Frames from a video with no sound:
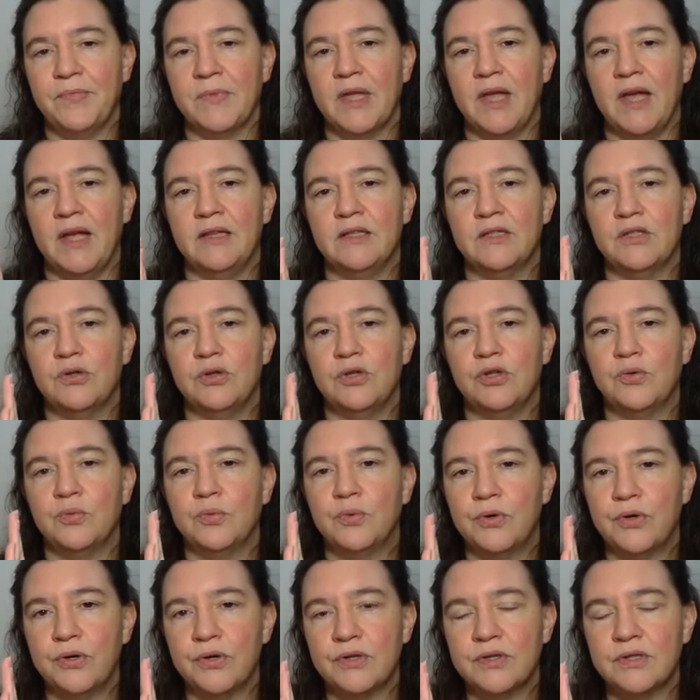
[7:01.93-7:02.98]
And so it
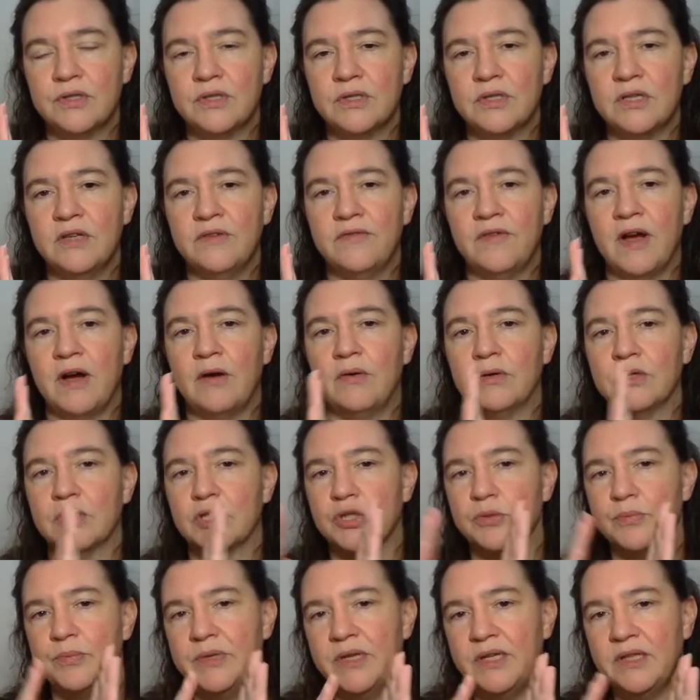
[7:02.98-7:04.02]
works if our
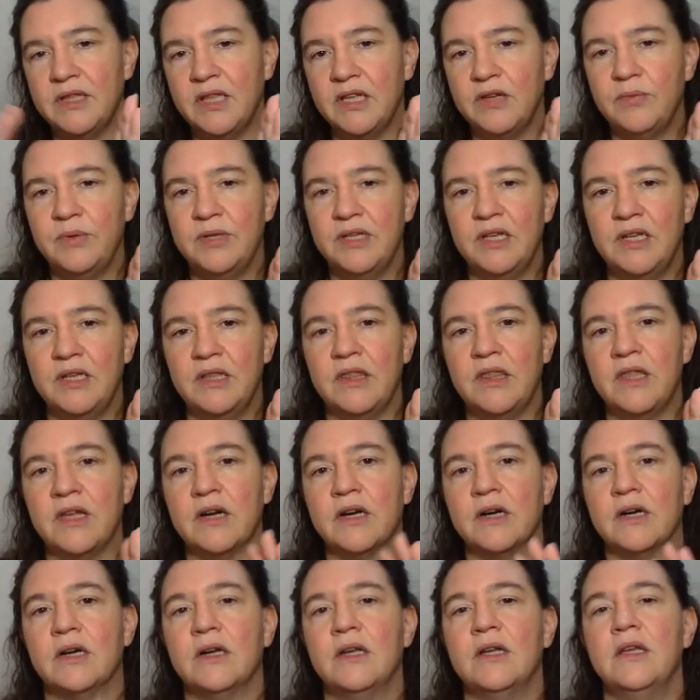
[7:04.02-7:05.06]
split that we did
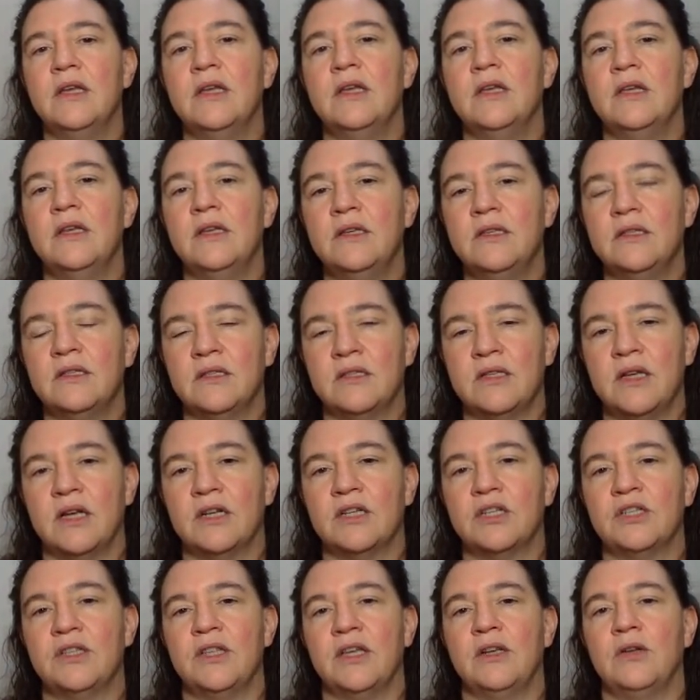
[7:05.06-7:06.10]
there is
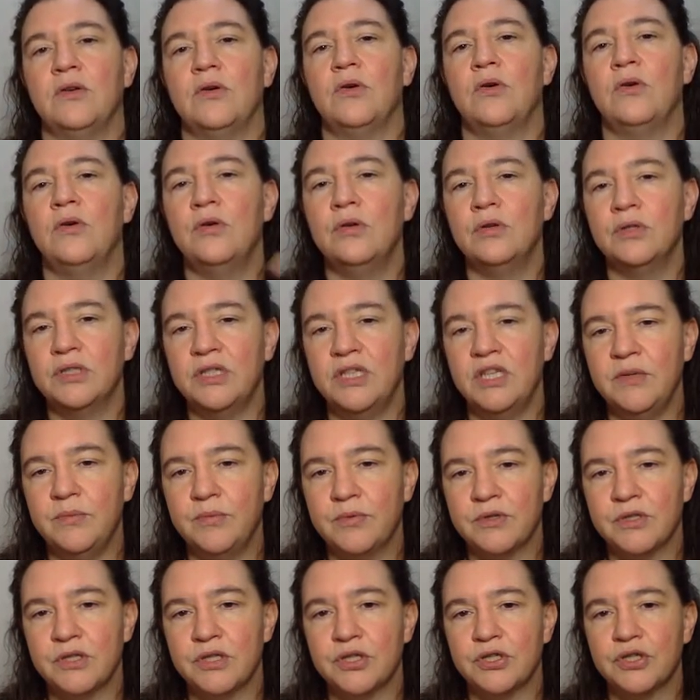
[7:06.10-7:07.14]
such that all t
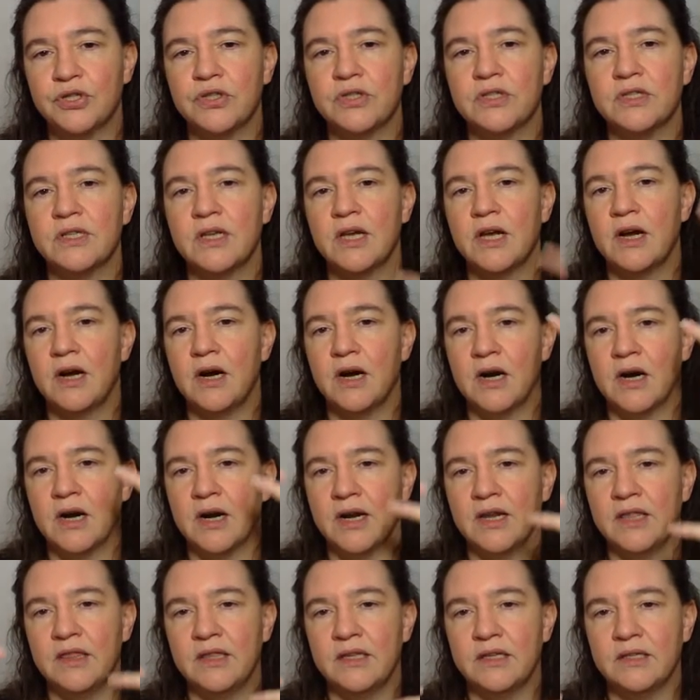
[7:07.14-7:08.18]
positions are
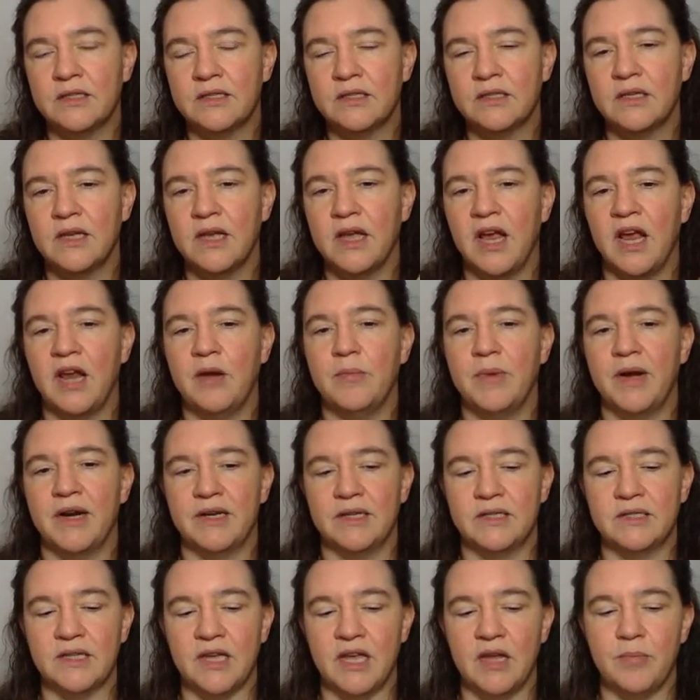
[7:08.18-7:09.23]
in this n
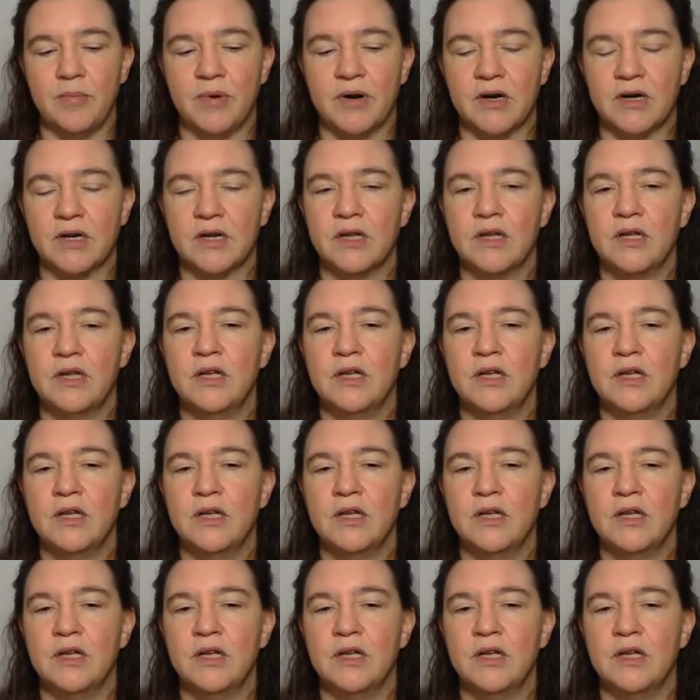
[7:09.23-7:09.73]
minus k part.